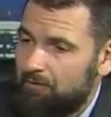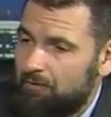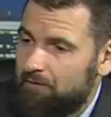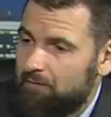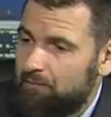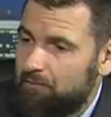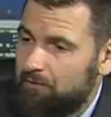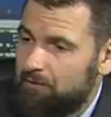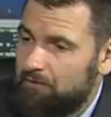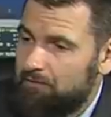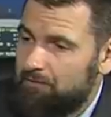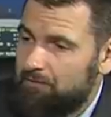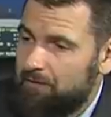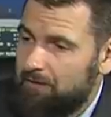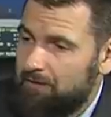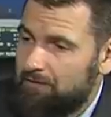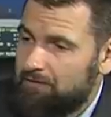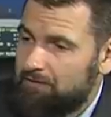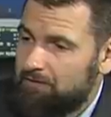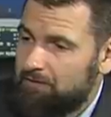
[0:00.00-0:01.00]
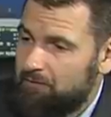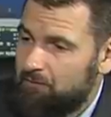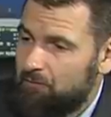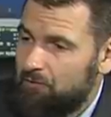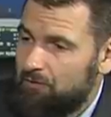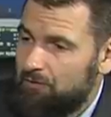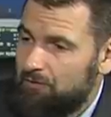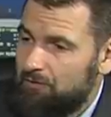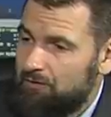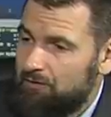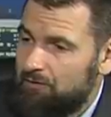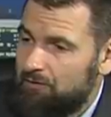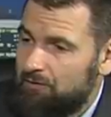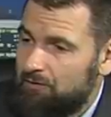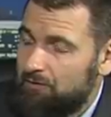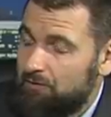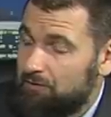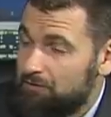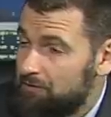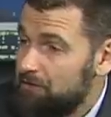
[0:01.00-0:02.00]
the belief that someone,
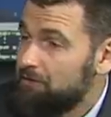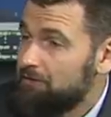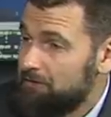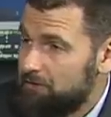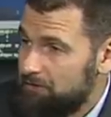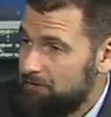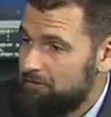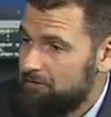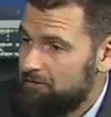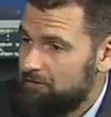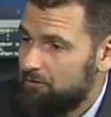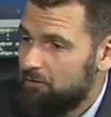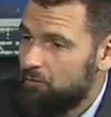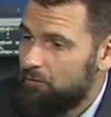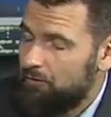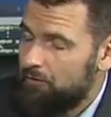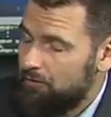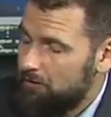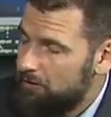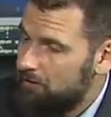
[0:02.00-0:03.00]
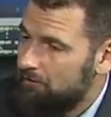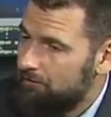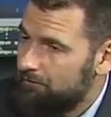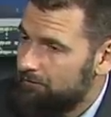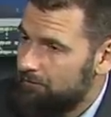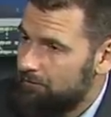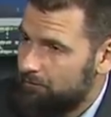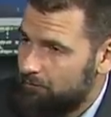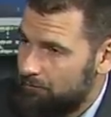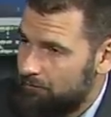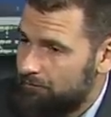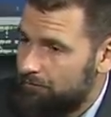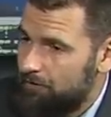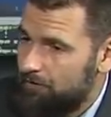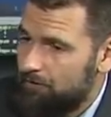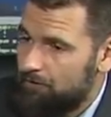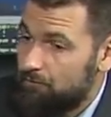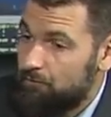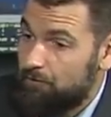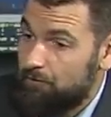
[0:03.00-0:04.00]
Jesus, who we love and
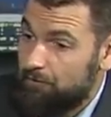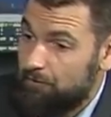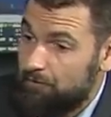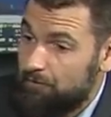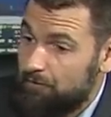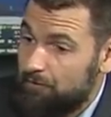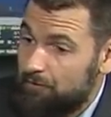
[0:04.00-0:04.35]
revere, is one of the